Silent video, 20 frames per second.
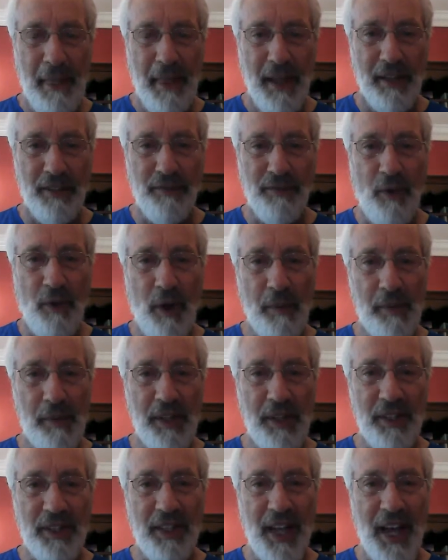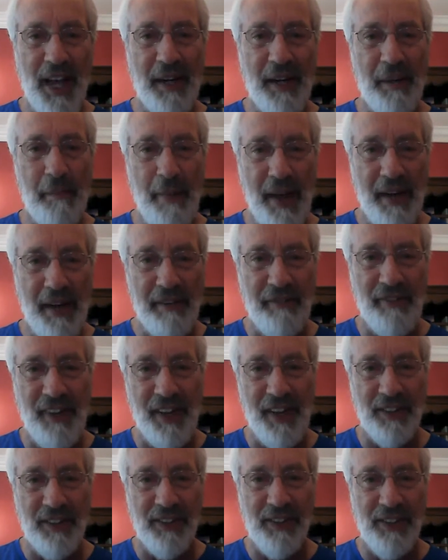It's formless and it
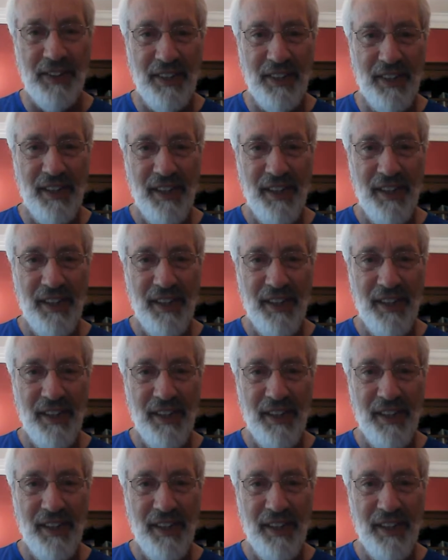manifests